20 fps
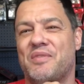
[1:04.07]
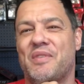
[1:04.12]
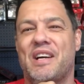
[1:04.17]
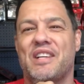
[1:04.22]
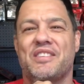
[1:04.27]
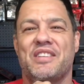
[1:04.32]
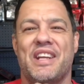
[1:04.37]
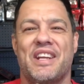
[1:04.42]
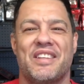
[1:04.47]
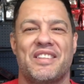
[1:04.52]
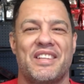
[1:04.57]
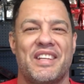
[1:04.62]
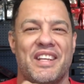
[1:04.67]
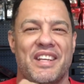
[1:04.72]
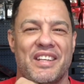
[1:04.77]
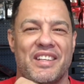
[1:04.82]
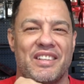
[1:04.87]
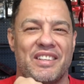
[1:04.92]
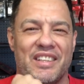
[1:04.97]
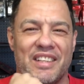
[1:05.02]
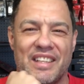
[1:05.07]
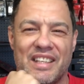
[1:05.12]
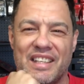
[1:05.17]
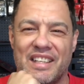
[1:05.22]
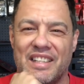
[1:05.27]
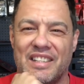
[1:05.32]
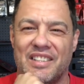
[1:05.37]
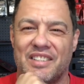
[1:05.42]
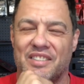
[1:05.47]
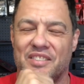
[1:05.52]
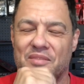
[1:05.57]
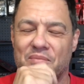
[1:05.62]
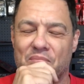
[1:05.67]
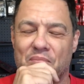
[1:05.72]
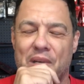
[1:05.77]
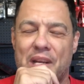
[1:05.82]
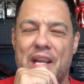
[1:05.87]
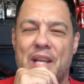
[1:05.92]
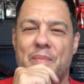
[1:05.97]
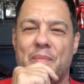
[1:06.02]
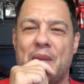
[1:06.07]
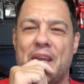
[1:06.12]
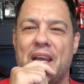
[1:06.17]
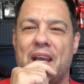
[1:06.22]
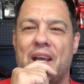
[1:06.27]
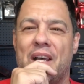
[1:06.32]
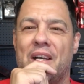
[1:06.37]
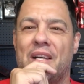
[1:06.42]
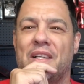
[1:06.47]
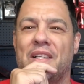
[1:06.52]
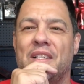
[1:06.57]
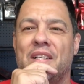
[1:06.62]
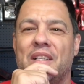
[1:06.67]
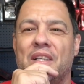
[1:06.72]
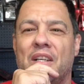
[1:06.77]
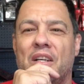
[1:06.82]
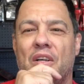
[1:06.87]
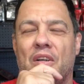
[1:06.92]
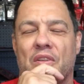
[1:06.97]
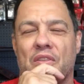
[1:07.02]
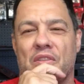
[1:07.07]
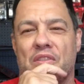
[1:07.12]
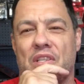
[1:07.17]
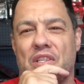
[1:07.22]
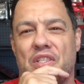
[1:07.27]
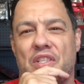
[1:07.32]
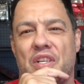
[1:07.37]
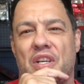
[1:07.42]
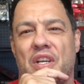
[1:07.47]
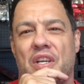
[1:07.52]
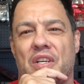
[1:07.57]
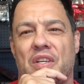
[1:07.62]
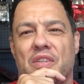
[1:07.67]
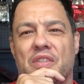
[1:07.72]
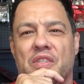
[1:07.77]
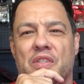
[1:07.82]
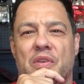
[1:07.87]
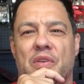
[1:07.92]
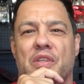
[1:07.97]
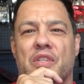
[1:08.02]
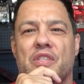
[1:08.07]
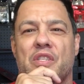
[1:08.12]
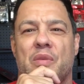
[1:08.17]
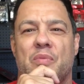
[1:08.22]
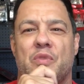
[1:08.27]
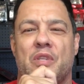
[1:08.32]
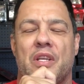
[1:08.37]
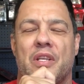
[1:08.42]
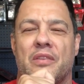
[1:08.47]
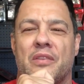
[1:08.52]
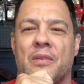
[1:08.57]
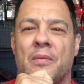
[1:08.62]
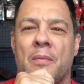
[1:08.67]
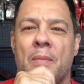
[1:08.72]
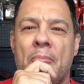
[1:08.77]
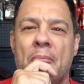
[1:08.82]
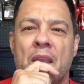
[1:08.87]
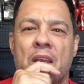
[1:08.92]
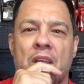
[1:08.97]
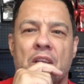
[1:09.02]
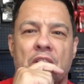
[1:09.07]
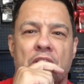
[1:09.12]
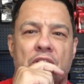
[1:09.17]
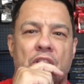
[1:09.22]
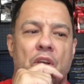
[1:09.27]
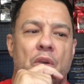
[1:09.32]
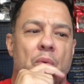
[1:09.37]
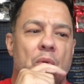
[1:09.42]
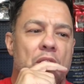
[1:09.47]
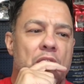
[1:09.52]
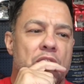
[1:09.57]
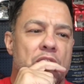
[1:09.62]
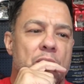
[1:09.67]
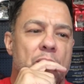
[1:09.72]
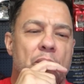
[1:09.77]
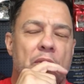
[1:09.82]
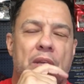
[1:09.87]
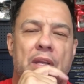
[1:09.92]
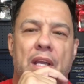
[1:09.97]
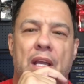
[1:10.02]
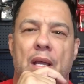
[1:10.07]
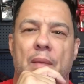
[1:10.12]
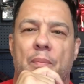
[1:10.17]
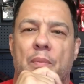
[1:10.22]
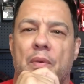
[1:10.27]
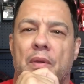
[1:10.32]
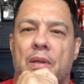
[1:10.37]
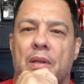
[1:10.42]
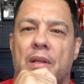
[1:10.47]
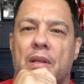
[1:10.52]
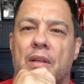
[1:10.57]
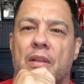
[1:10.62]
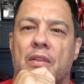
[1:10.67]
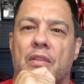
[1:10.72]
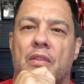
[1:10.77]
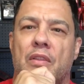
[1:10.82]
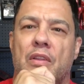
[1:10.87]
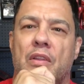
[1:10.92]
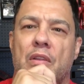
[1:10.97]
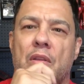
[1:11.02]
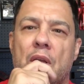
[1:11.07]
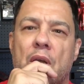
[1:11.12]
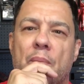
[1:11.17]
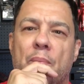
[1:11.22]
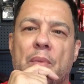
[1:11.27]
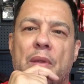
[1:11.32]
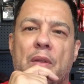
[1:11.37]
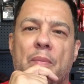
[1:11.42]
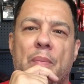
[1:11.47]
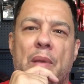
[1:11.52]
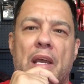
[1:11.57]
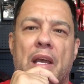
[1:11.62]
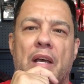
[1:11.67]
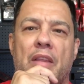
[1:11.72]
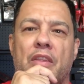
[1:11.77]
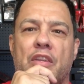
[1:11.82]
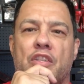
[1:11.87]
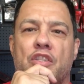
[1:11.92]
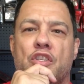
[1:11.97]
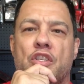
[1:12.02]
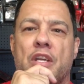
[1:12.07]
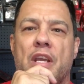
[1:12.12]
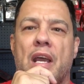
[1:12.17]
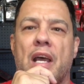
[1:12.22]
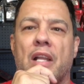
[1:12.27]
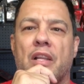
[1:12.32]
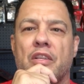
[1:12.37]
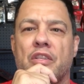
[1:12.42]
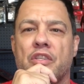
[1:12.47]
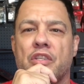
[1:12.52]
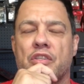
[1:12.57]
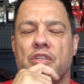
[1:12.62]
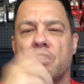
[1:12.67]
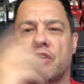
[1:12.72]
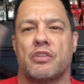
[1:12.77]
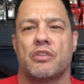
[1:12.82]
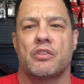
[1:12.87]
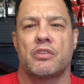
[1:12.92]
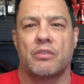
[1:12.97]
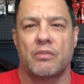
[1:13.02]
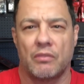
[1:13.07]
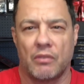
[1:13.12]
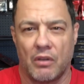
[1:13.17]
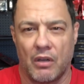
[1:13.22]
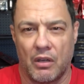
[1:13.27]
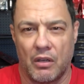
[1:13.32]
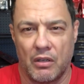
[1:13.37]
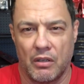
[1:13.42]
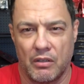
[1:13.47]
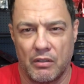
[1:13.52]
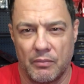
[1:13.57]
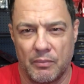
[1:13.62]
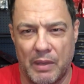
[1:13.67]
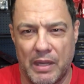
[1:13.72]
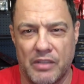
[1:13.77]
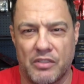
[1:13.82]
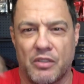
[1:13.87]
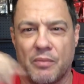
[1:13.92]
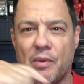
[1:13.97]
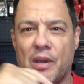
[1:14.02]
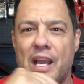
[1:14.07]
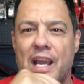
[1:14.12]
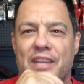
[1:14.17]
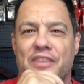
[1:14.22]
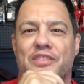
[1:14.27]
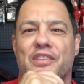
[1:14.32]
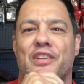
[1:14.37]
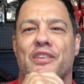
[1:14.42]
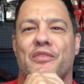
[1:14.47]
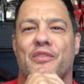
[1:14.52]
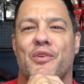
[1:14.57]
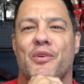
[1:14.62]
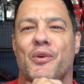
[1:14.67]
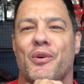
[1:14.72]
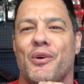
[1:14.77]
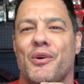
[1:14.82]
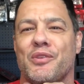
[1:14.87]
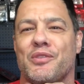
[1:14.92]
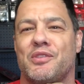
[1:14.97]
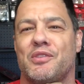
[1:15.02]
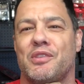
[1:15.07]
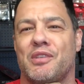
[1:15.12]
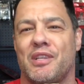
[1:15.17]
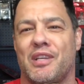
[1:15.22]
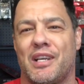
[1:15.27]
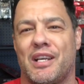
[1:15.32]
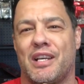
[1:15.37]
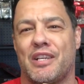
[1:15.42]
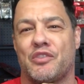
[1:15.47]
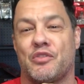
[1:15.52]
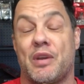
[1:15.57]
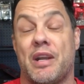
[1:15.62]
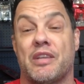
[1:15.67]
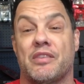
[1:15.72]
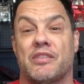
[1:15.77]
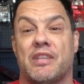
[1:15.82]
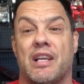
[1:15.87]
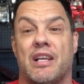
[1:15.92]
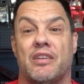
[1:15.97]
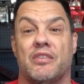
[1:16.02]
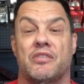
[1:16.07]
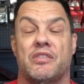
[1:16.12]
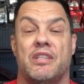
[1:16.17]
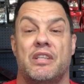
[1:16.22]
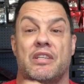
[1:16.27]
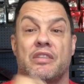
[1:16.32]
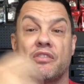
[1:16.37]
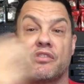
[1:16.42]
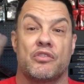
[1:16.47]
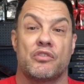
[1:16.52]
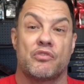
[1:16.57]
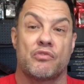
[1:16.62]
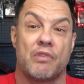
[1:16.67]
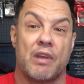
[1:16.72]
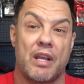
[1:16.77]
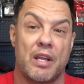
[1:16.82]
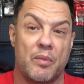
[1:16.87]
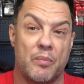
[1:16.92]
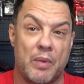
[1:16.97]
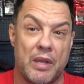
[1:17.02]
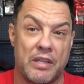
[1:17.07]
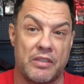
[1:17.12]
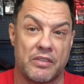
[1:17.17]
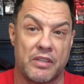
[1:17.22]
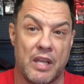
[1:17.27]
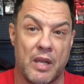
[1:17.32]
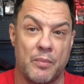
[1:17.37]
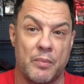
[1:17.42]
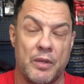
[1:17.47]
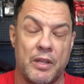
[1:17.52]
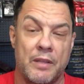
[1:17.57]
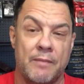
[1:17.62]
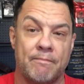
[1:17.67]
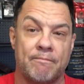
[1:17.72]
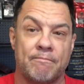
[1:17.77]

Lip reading: much editing and brain power on such a serious subject. So I wanted to bring up a bit about the challenges, because based on my accent, of course, Traders Galaxy is an Australian-based company.